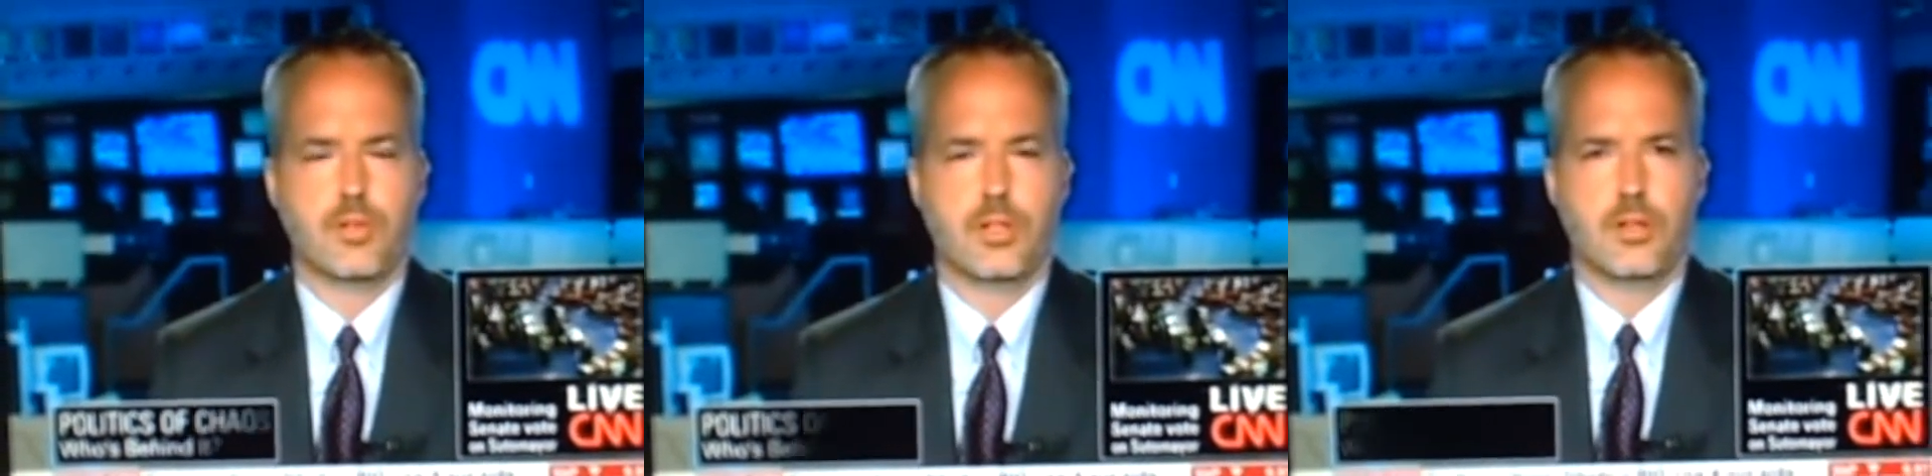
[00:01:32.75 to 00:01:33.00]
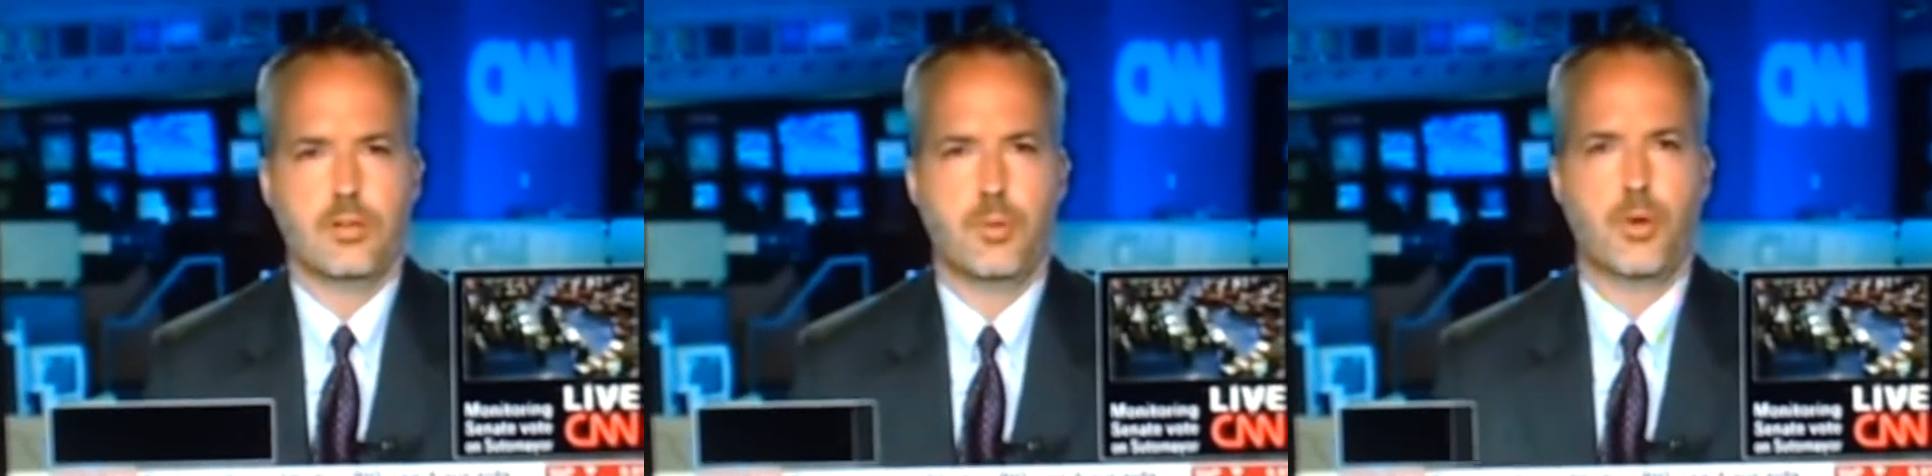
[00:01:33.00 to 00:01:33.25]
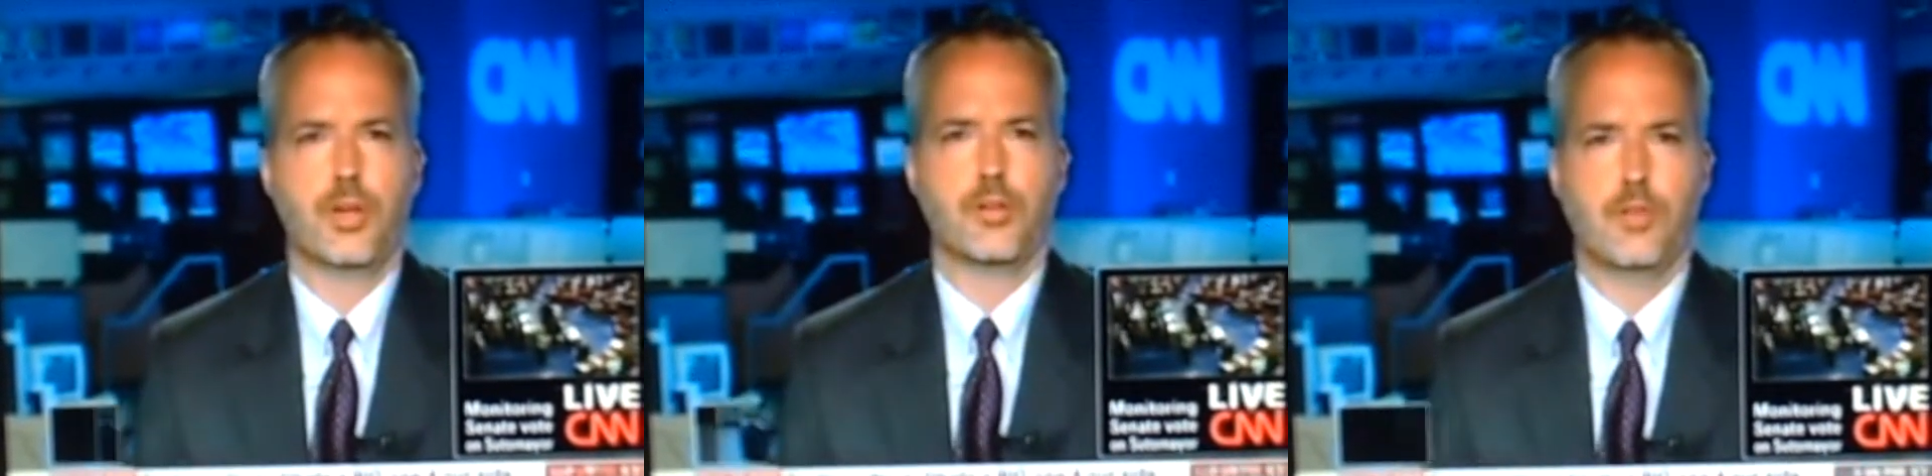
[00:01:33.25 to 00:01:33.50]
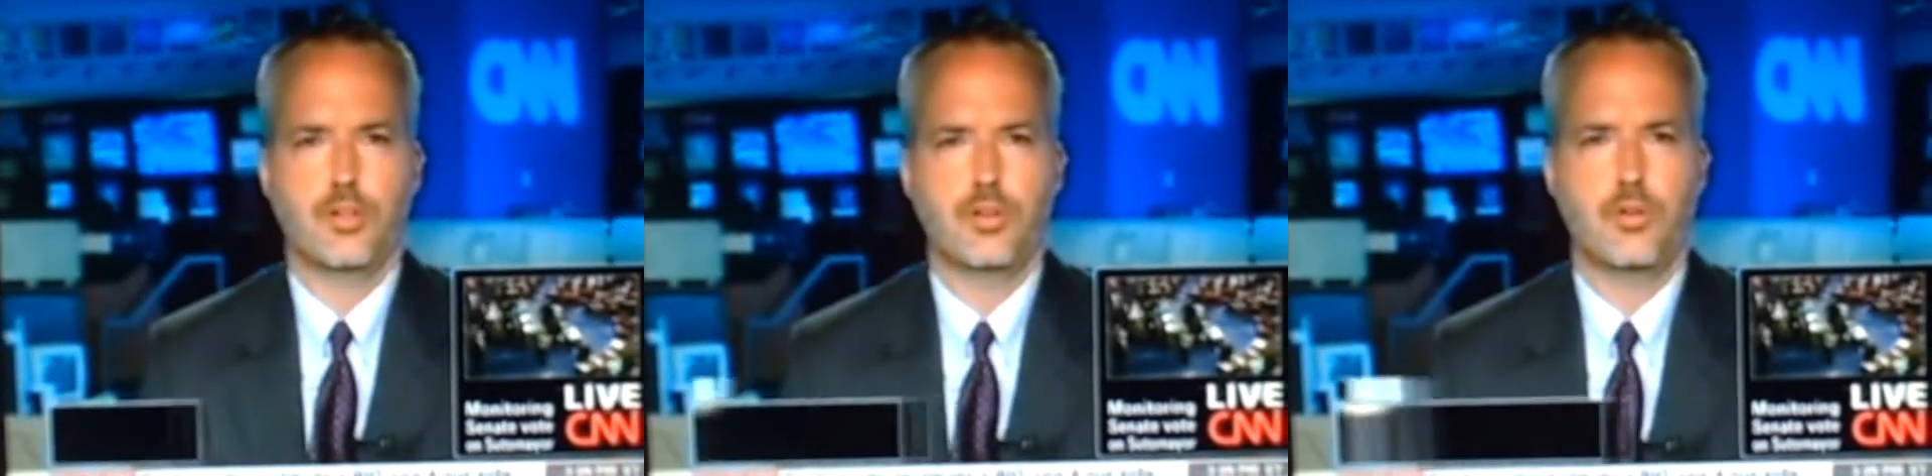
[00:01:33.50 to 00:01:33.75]
a point of
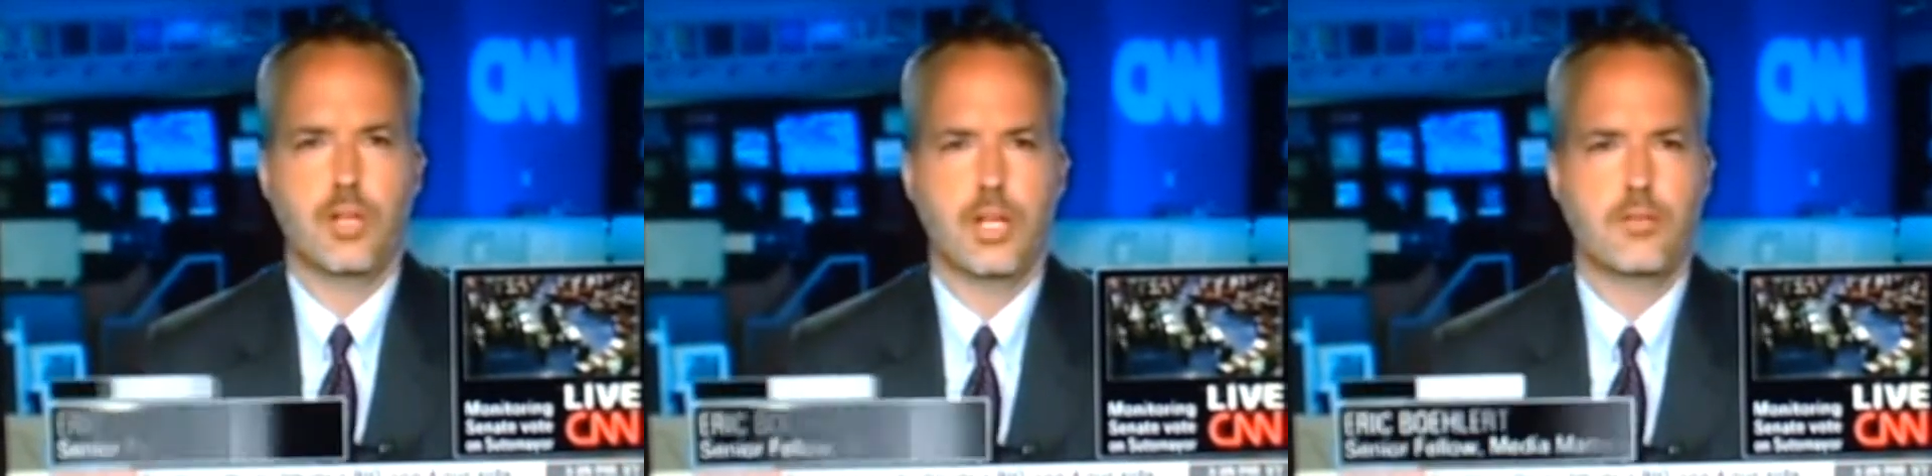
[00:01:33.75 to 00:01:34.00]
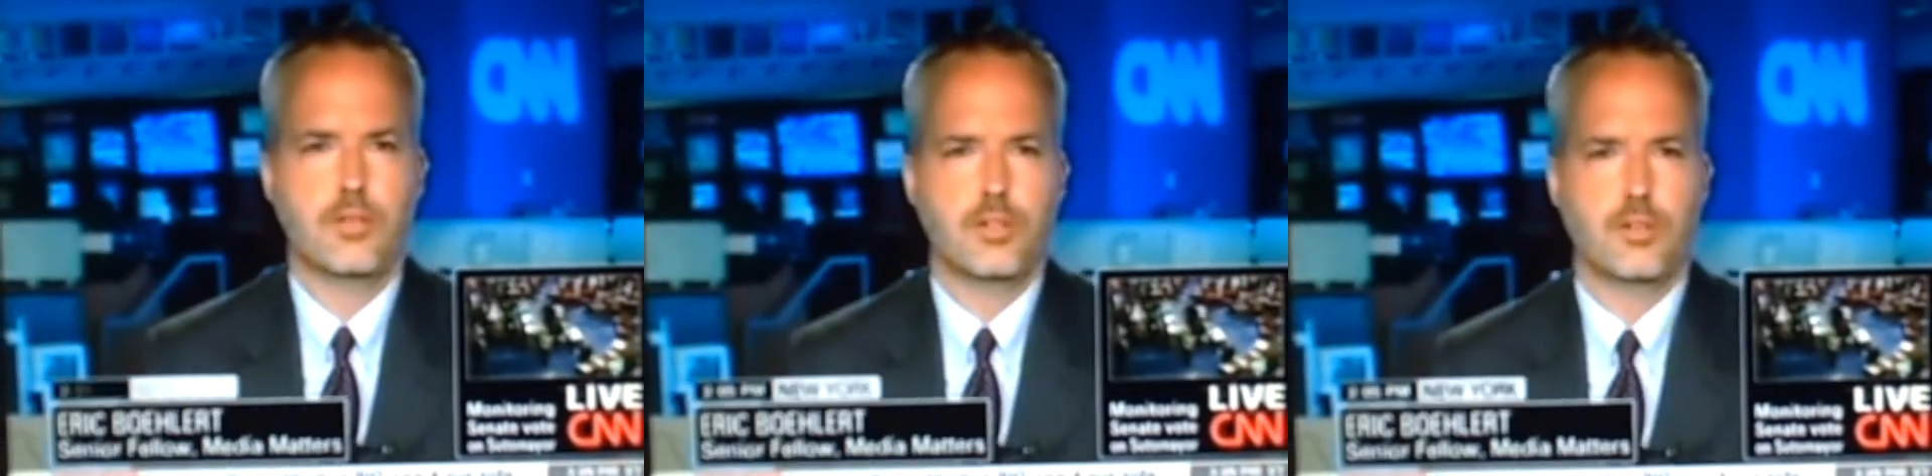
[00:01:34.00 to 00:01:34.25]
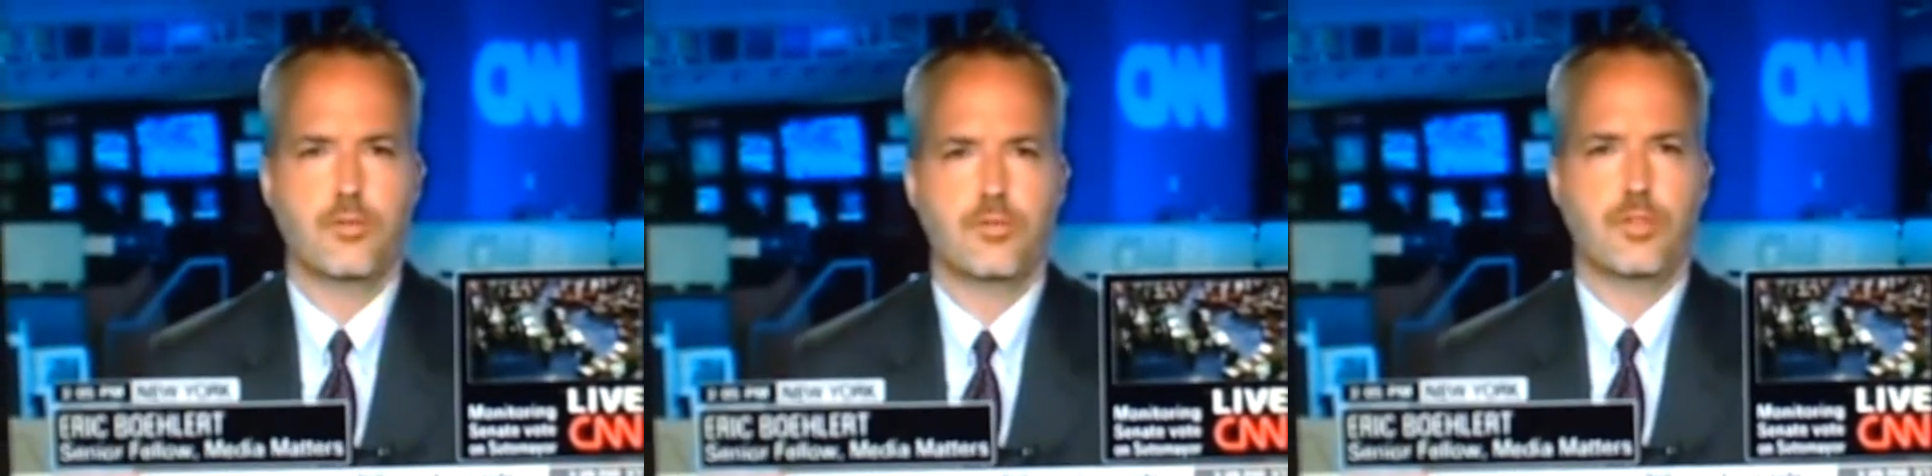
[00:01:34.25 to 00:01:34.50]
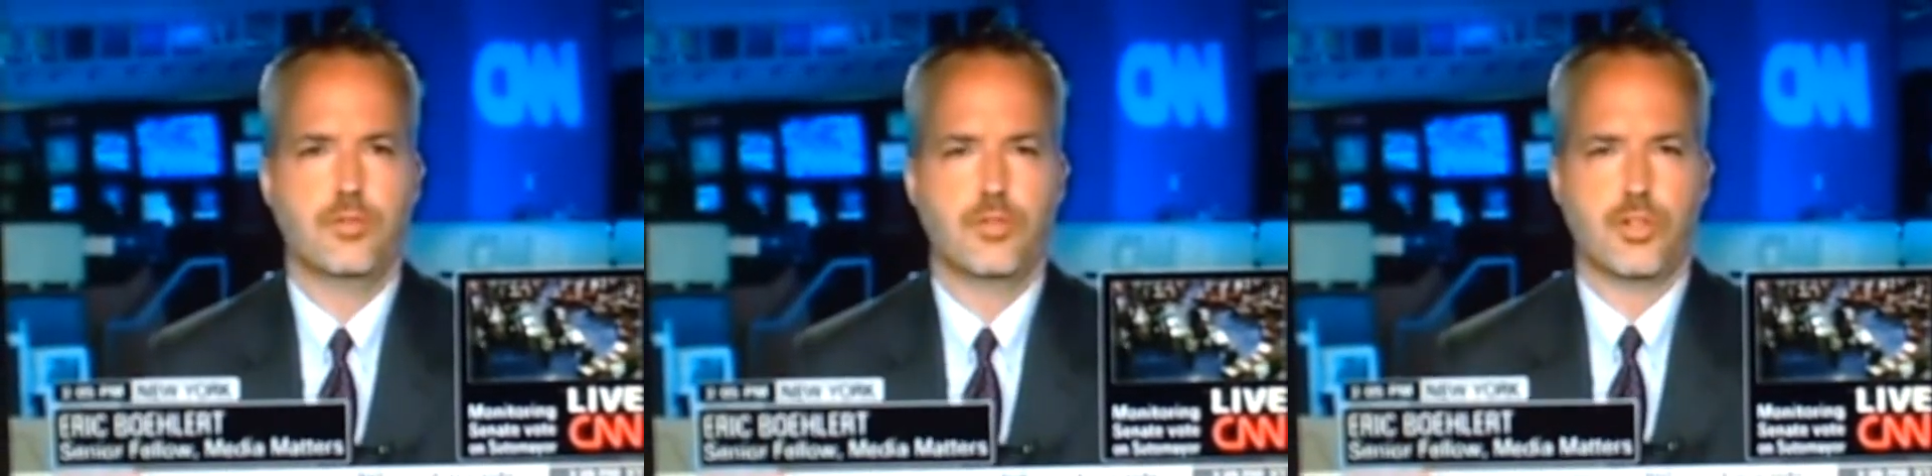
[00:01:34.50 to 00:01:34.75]
view and having your
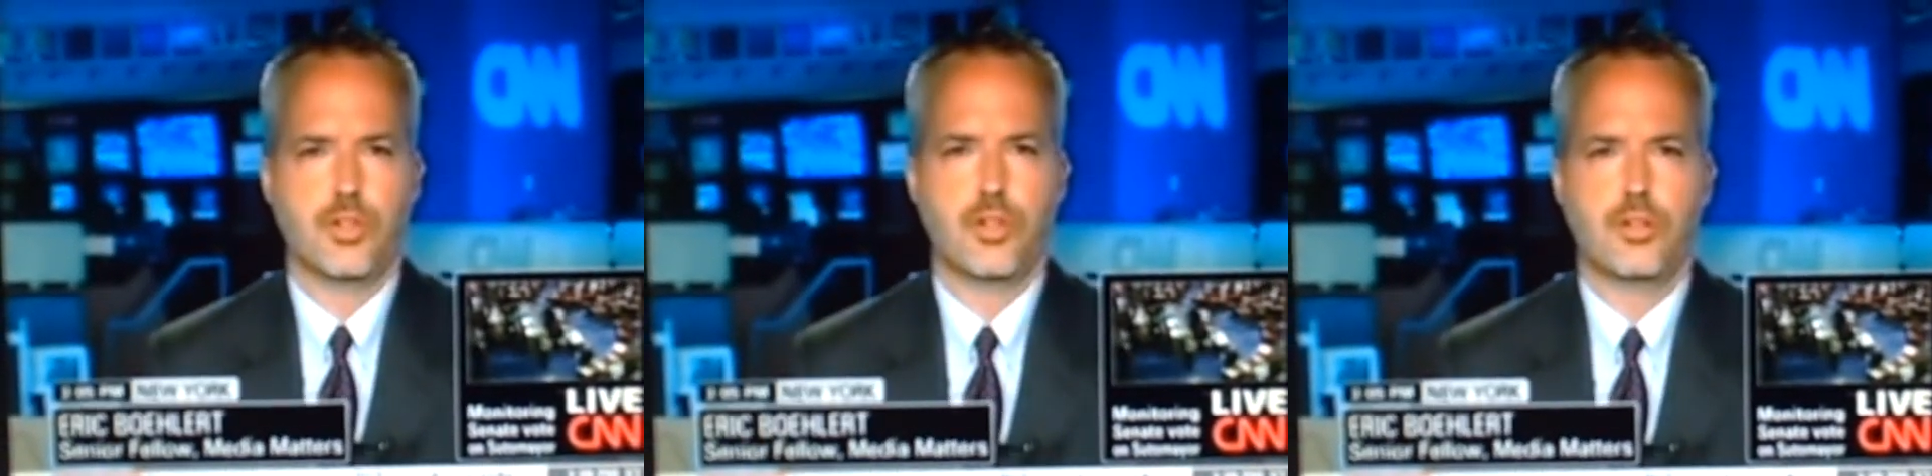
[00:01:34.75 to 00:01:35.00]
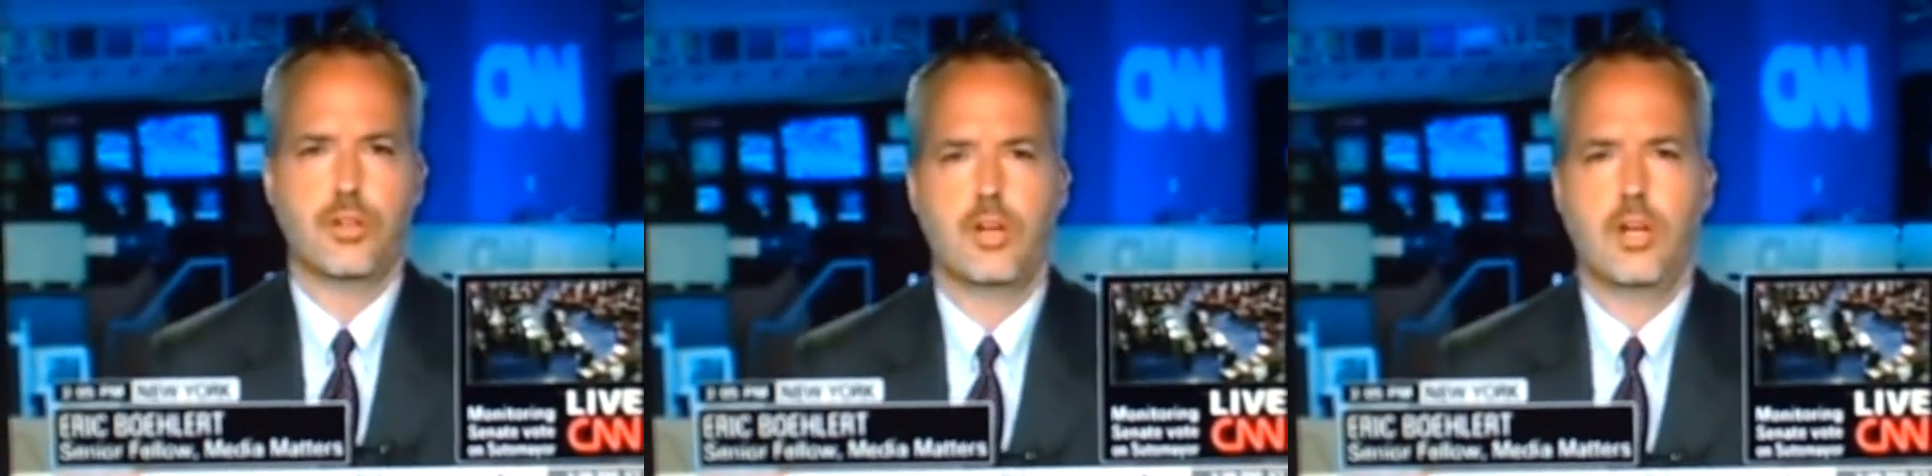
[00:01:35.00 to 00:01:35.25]
views heard.